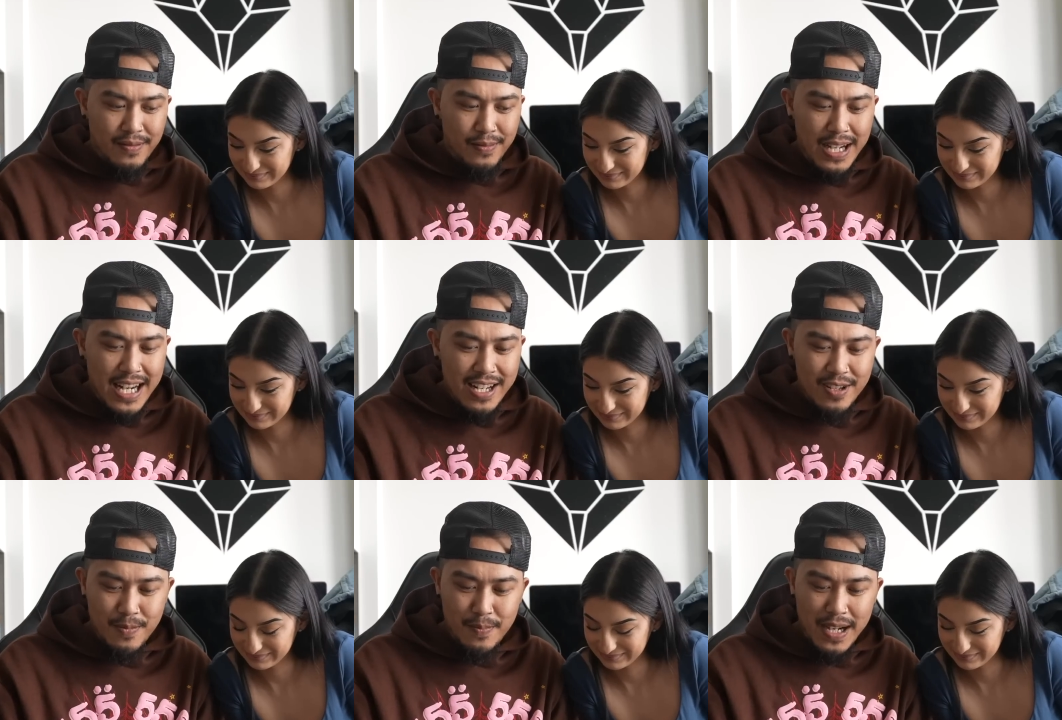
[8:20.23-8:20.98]
Speaker 1: Why
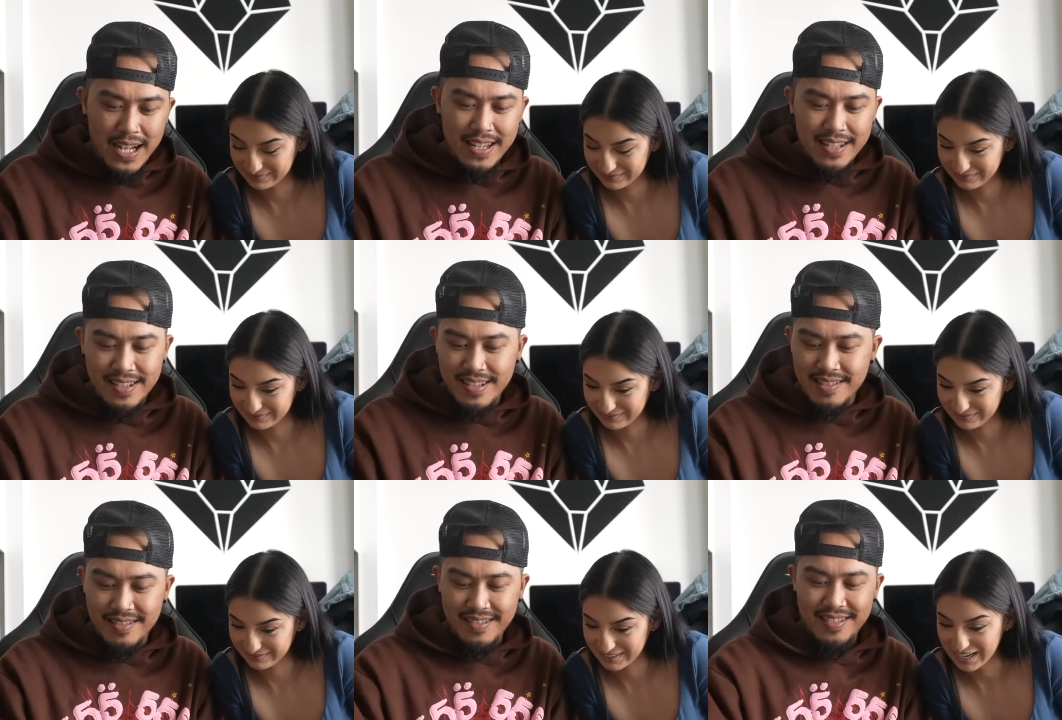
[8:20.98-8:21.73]
did you buy
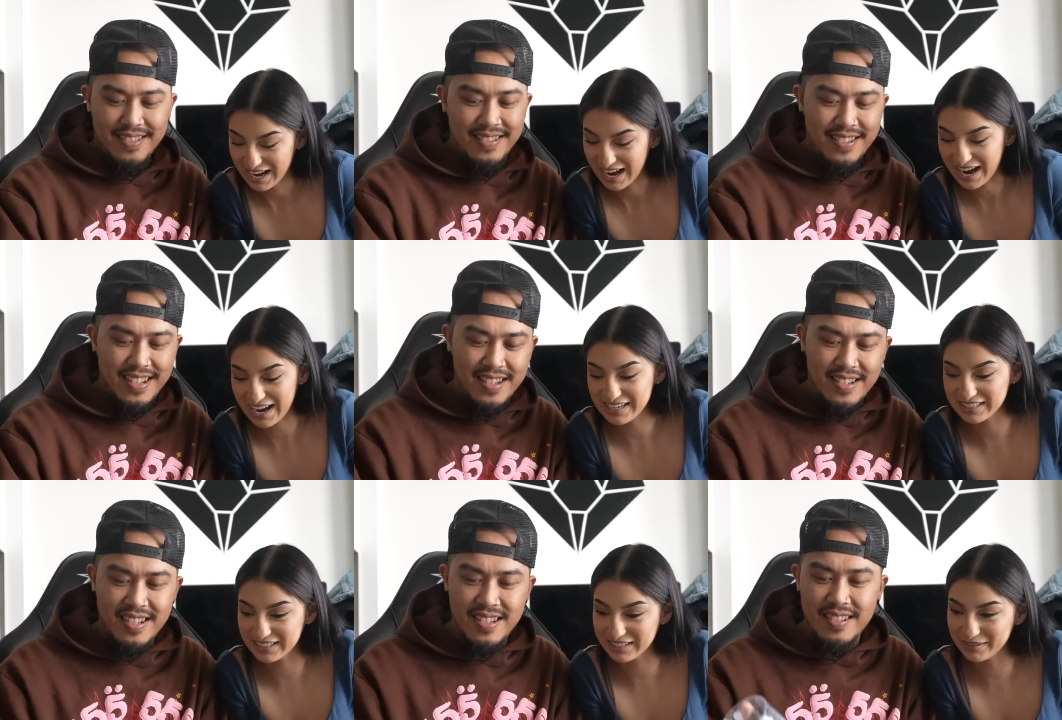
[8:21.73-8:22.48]
this I
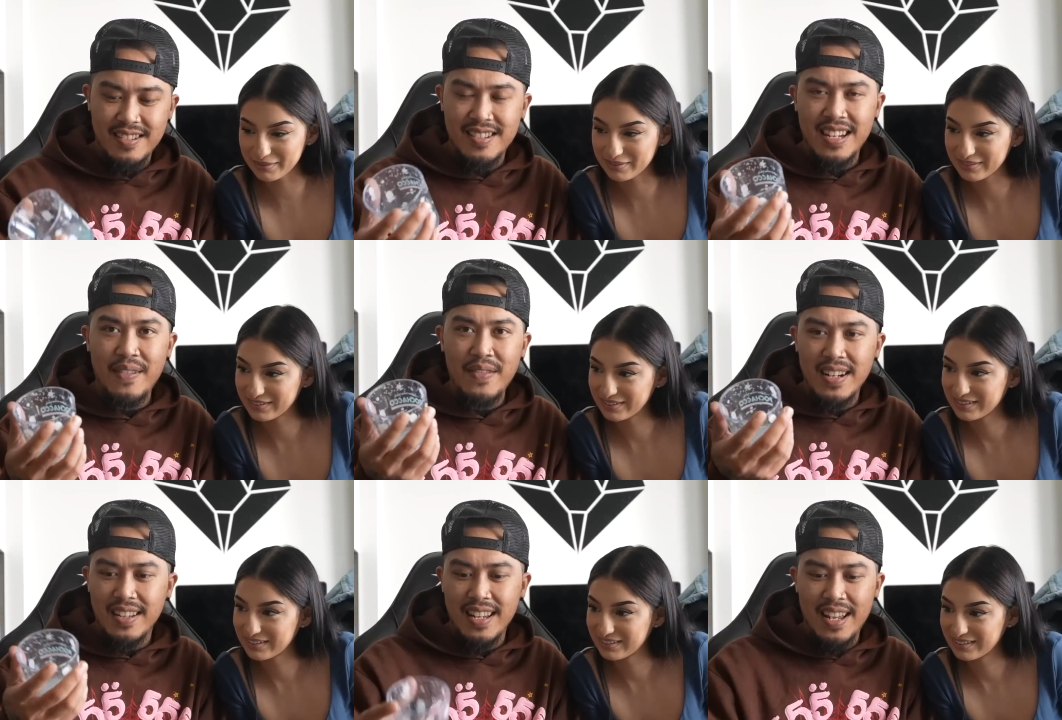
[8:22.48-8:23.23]
didn't.
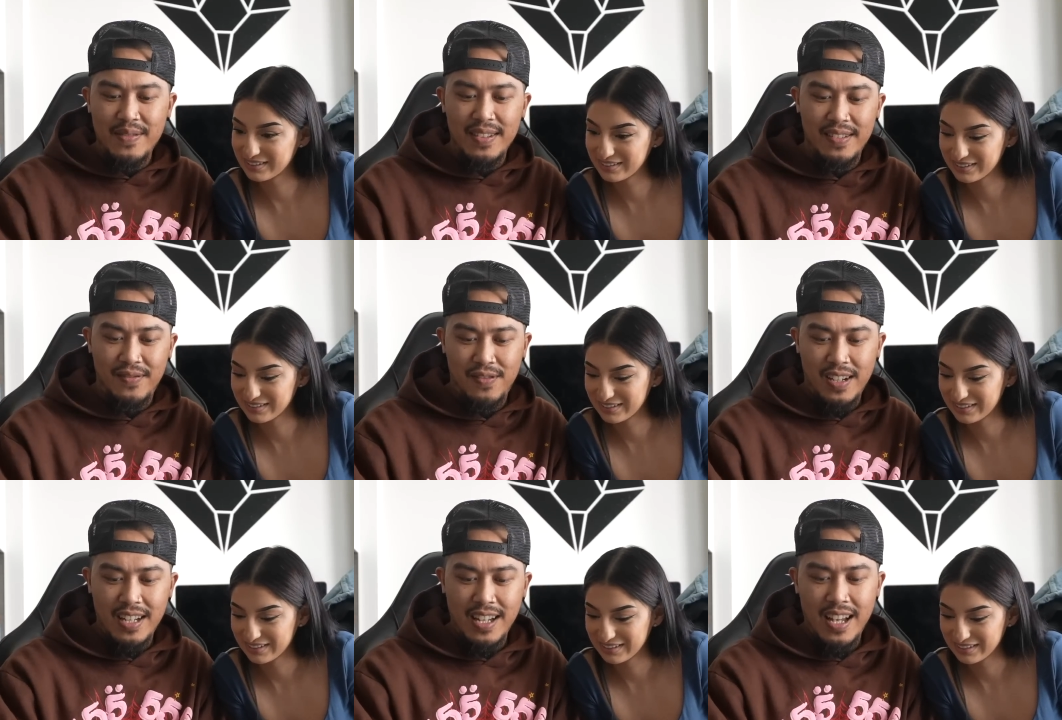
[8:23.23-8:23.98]
7 Eleven
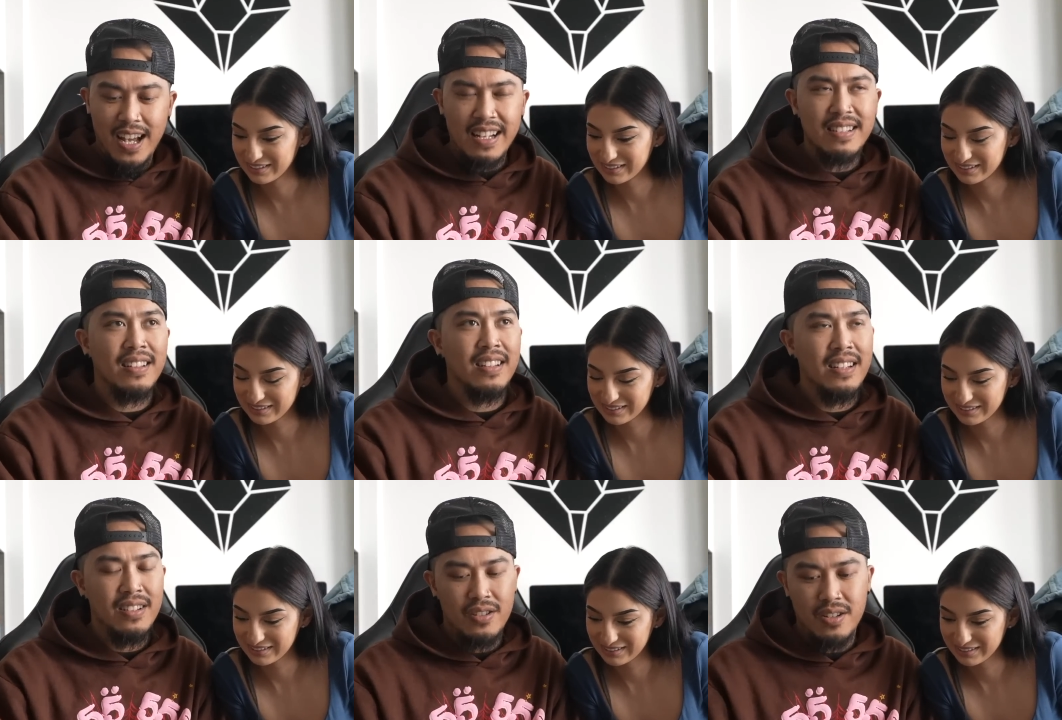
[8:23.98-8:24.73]
Gasoline
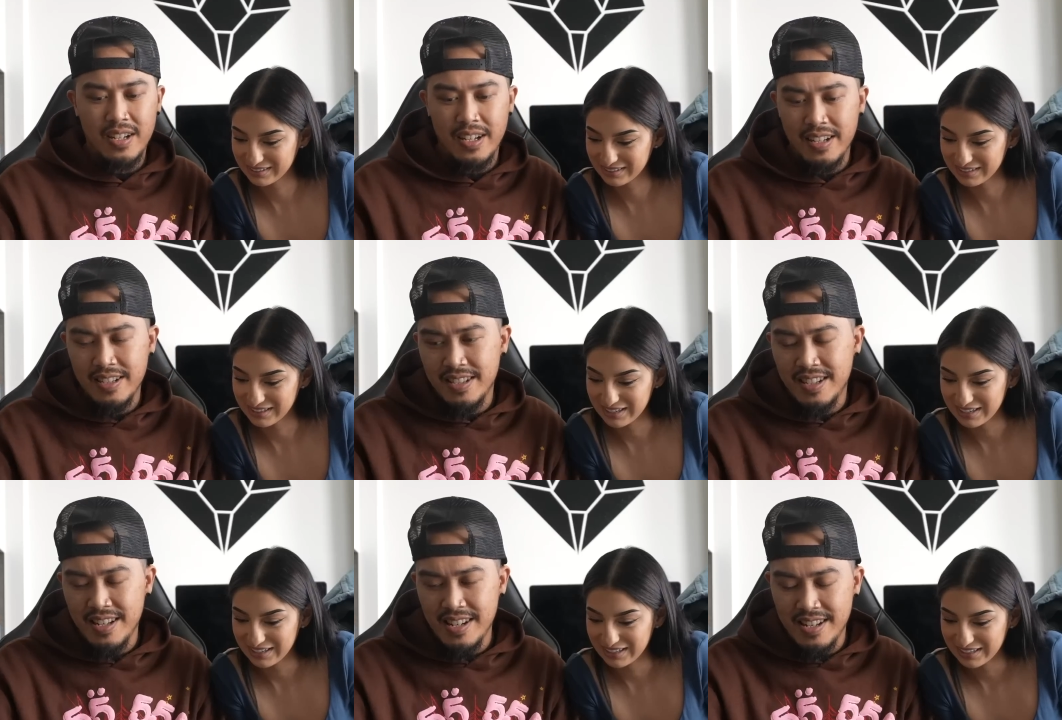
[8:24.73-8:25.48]
shit. This
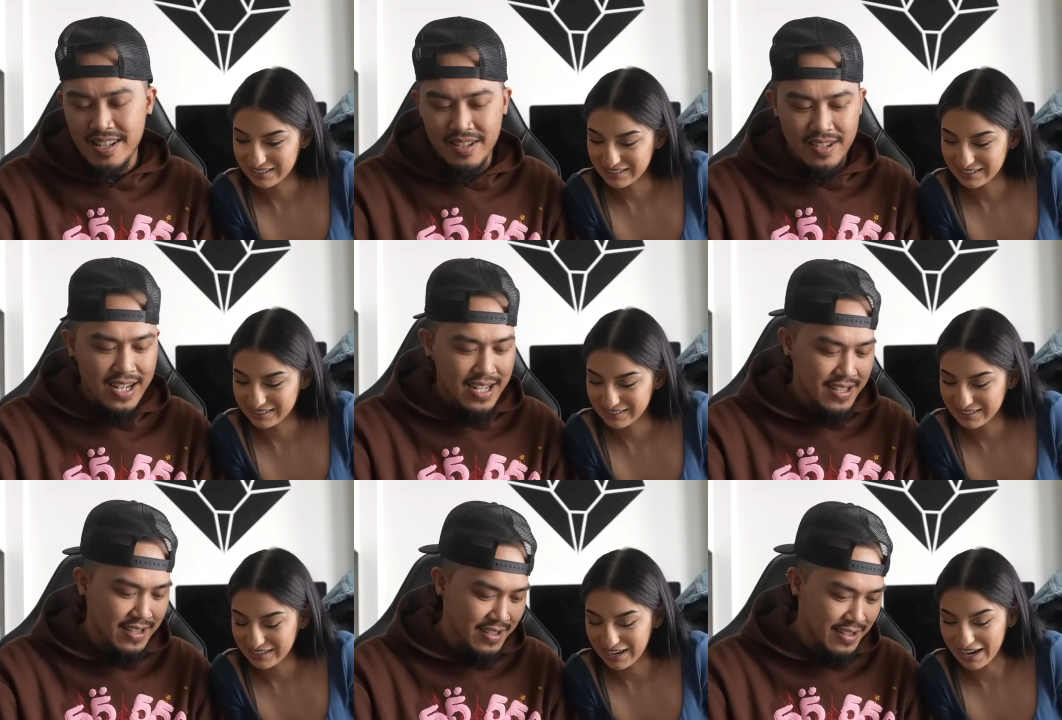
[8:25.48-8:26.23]
is
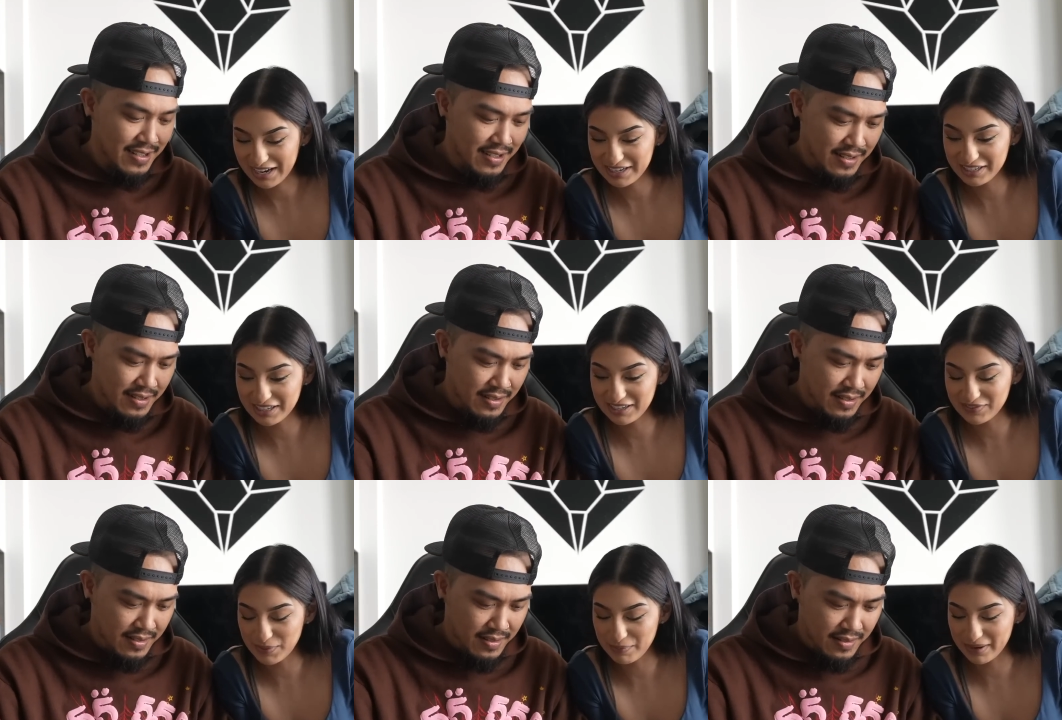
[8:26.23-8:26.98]
disgusting.
Speaker 2: I didn't
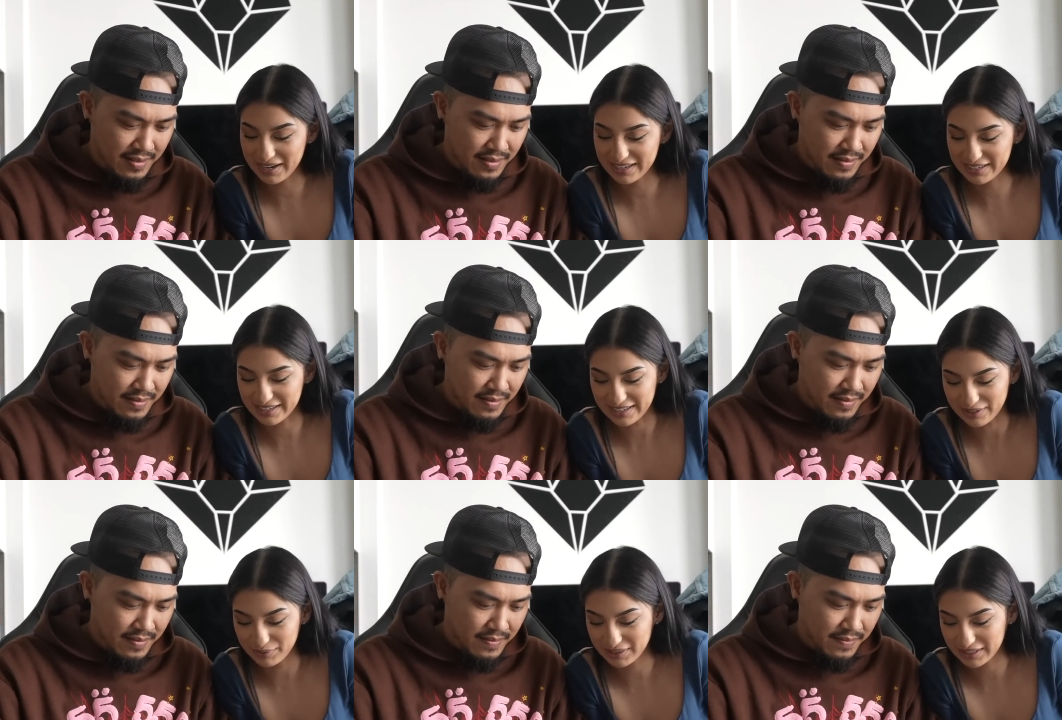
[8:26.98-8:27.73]
even buy
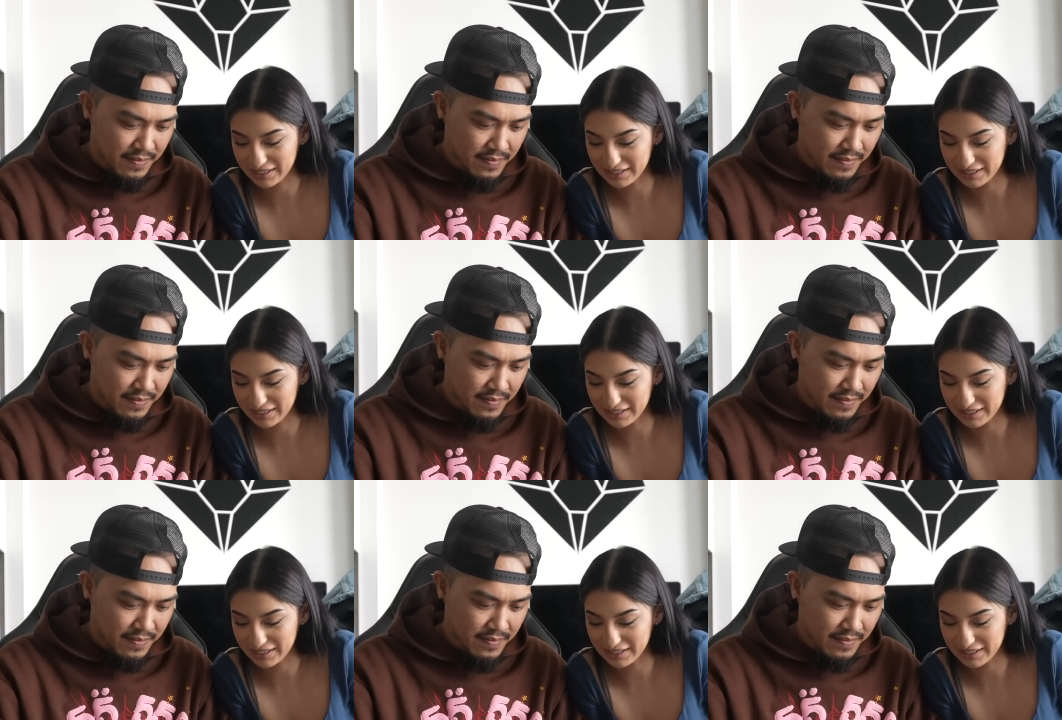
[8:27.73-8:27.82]
it. It was a